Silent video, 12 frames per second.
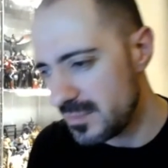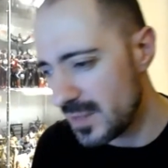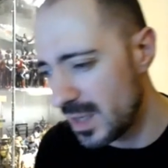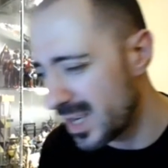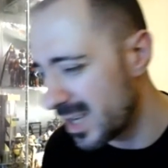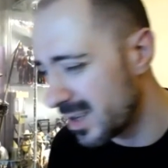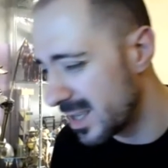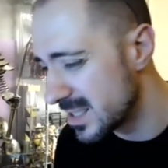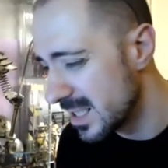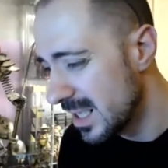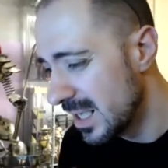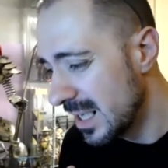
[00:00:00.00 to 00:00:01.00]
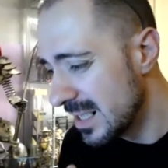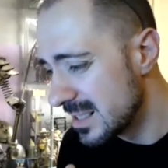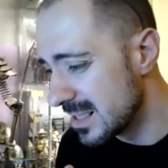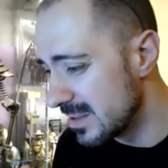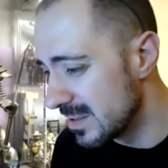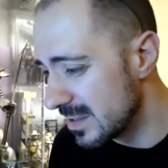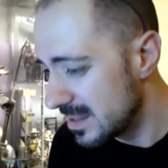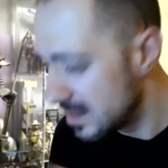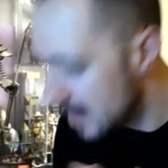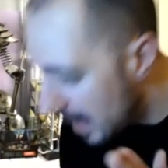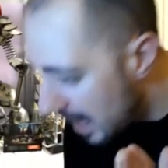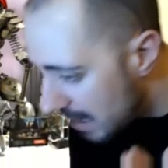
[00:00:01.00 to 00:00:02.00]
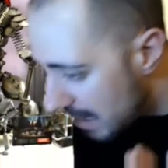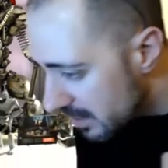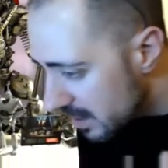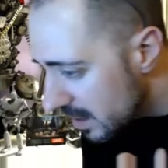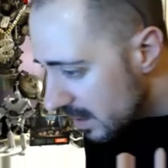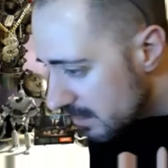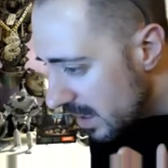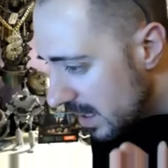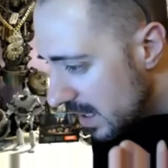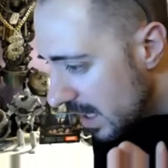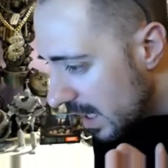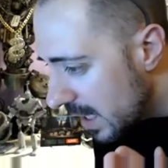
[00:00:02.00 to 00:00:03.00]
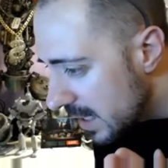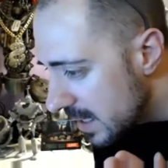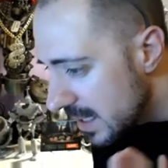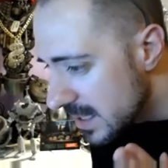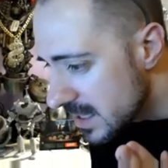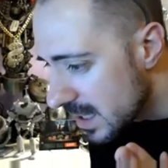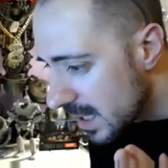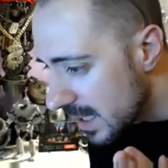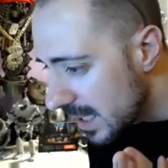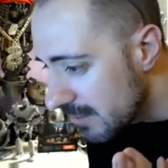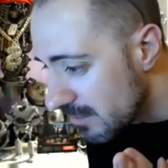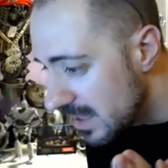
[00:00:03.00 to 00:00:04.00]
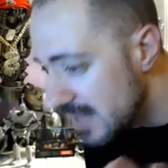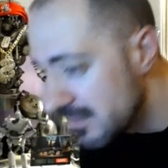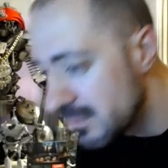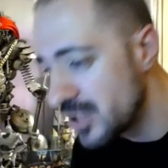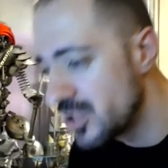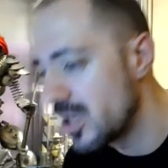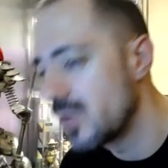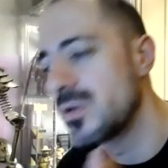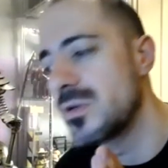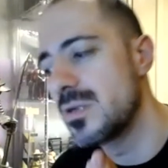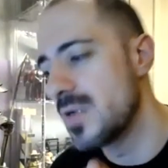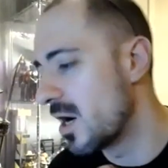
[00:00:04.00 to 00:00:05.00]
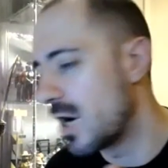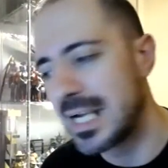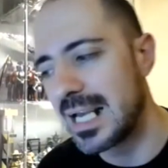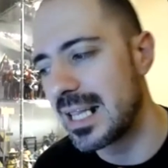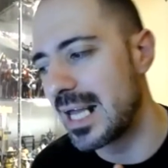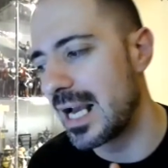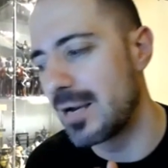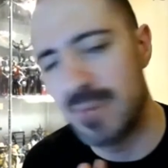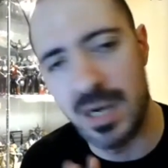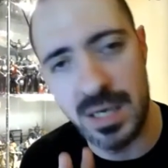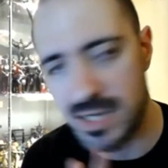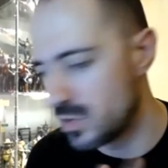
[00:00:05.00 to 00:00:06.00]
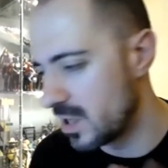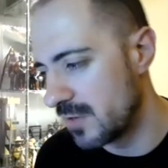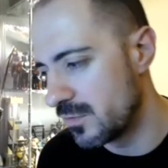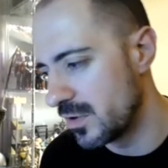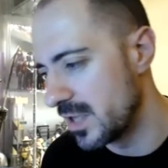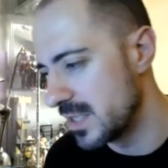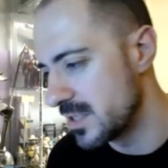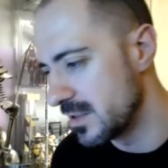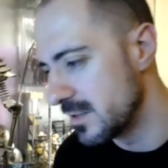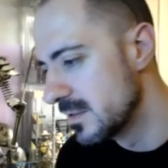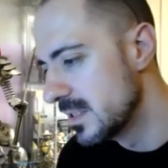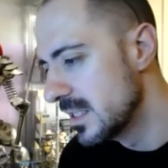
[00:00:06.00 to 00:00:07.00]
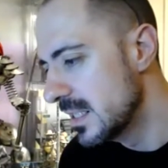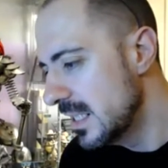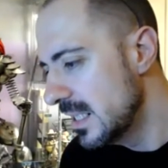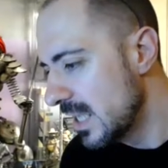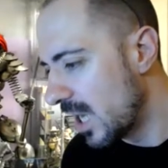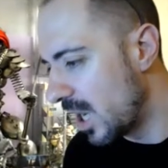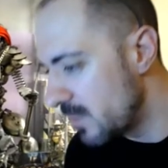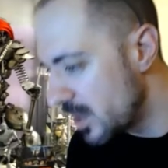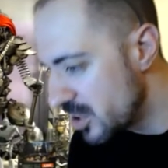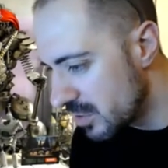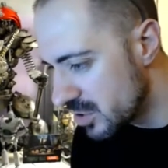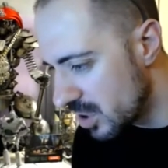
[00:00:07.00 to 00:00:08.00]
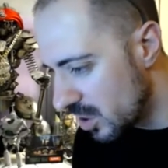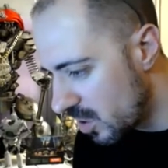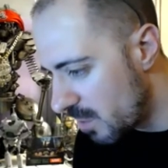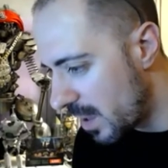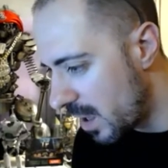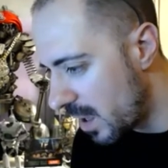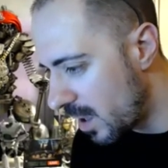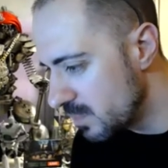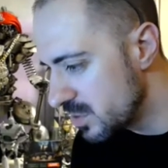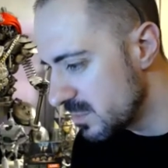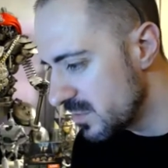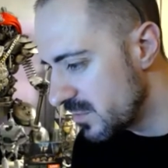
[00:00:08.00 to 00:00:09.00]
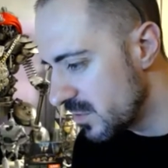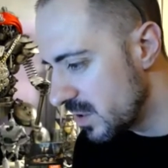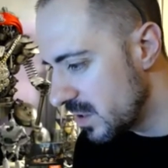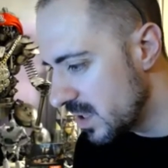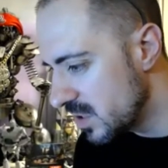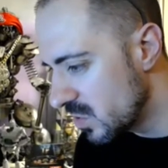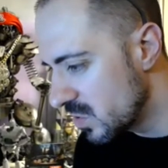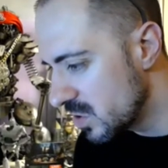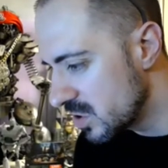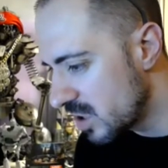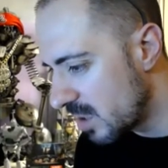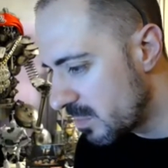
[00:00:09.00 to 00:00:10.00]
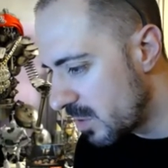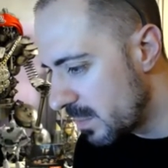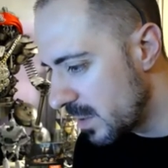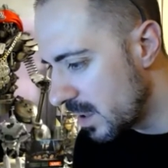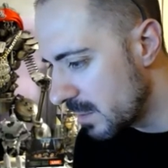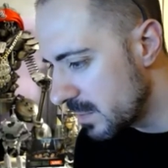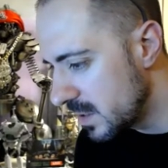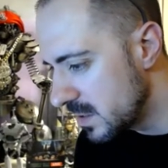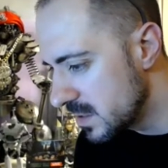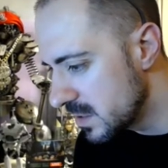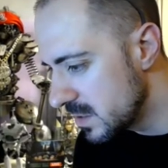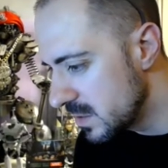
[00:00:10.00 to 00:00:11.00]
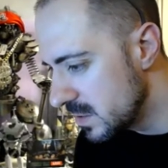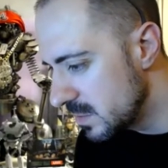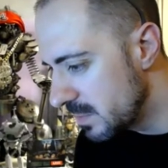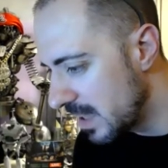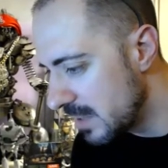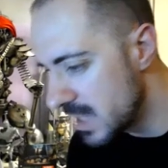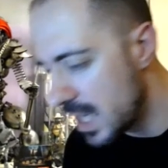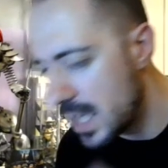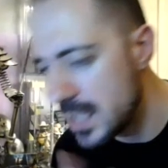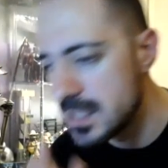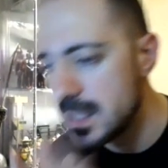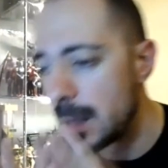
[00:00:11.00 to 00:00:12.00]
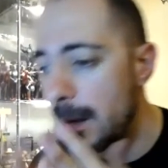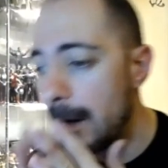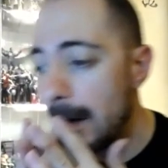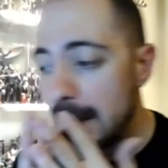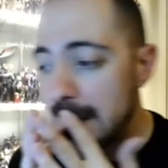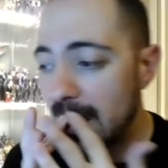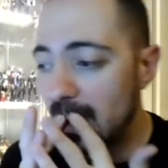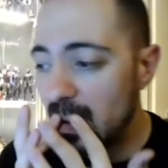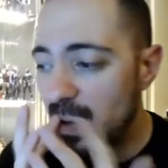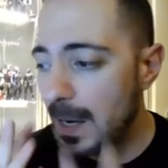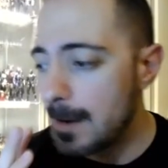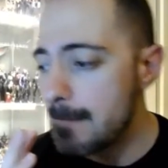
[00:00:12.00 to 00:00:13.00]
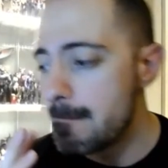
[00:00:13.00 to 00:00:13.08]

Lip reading: Okay, guys. So having them in hand, it's like reliving my childhood. Now I get that, and that's why I love what they're doing. I hope they show us a lot, but I hope some of these orders start popping up into peeps' hands. So do I.